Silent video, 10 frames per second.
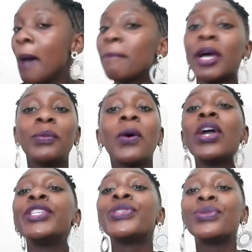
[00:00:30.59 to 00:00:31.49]
But well,
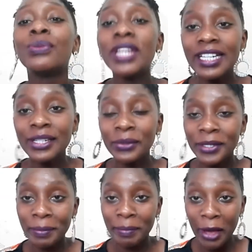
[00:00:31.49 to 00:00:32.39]
it's really
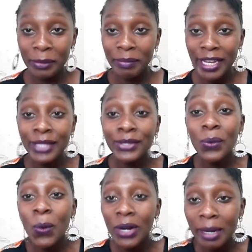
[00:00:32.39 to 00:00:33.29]
not about me, it's
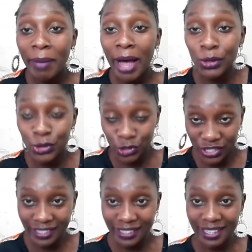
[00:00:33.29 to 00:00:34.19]
all about
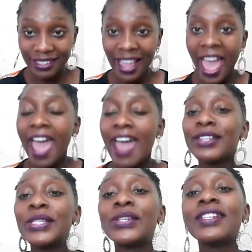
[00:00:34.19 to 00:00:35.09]
Jesus.
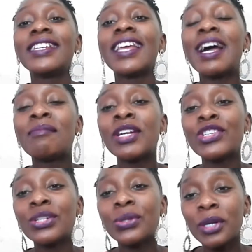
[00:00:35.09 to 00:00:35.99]
And today I'm
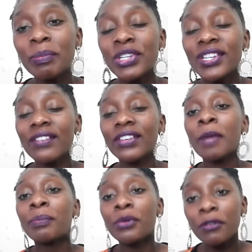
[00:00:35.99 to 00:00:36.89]
actually going to be sharing
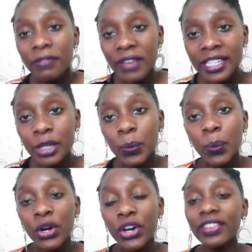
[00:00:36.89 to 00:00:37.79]
a prophetic
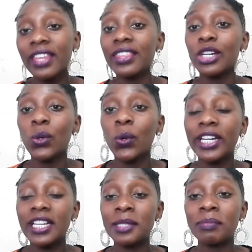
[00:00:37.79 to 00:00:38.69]
word that the
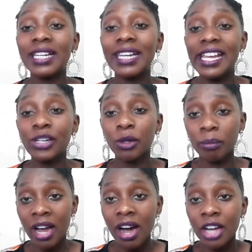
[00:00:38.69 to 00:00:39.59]
Lord has been laying on
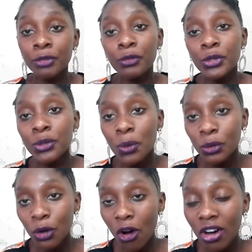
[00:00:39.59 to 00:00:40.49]
my heart for so
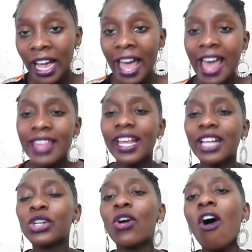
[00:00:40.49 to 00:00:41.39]
long,
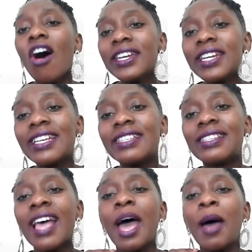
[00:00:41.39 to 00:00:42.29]
that God
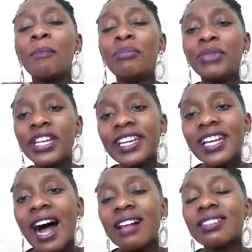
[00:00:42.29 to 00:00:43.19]
is
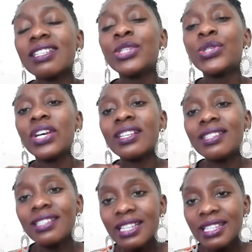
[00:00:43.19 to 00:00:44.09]
bringing us into a
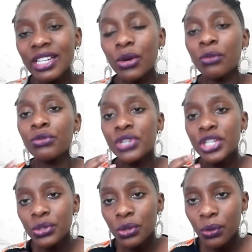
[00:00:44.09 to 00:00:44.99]
season of
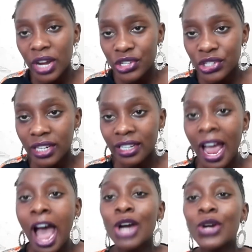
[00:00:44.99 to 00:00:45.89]
restoration.
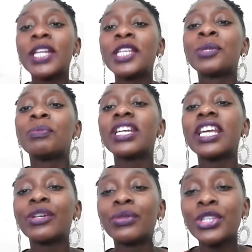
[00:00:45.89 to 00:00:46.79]
God is
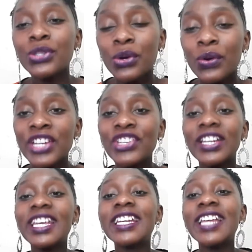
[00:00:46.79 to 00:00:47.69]
bringing
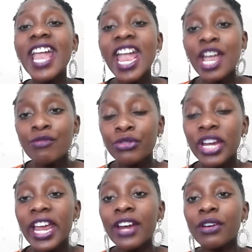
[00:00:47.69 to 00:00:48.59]
restoration in
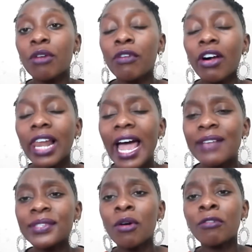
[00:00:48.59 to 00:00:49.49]
every area of our
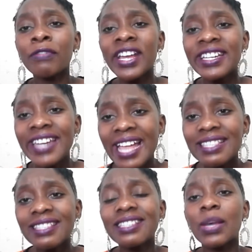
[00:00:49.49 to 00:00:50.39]
lives, our
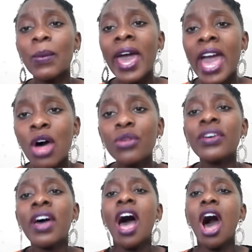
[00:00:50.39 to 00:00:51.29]
finances, our health,
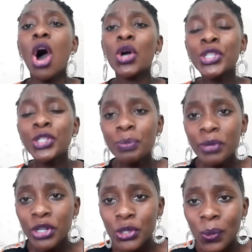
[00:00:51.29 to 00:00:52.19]
our
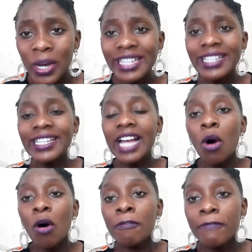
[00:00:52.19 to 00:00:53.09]
spirituality,
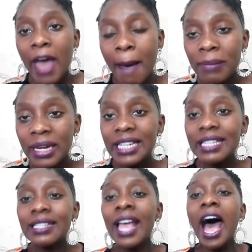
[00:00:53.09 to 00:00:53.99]
our
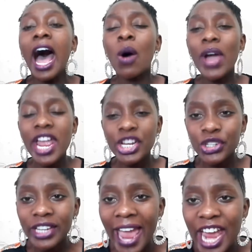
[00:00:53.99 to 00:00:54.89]
families, our
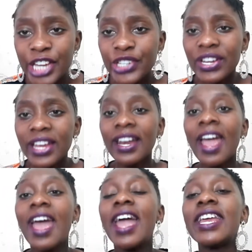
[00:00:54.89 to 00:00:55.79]
education.
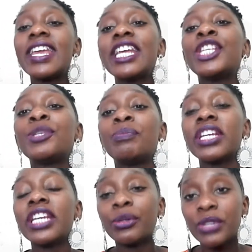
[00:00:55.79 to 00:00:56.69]
He is
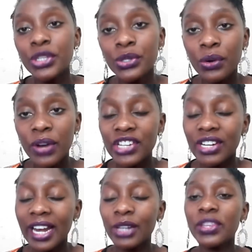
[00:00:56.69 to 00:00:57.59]
bringing
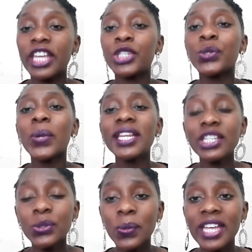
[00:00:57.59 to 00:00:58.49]
restoration. I know that
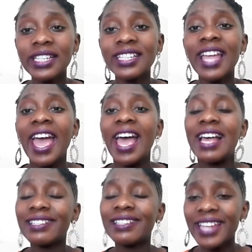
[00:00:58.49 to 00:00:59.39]
2020
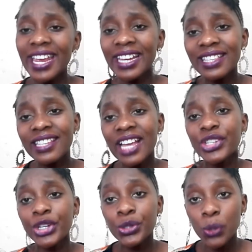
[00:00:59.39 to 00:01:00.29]
has taken
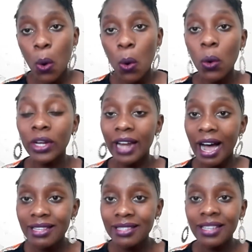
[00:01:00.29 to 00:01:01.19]
such a toll on
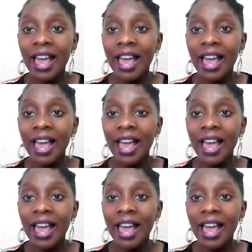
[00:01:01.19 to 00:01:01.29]
us.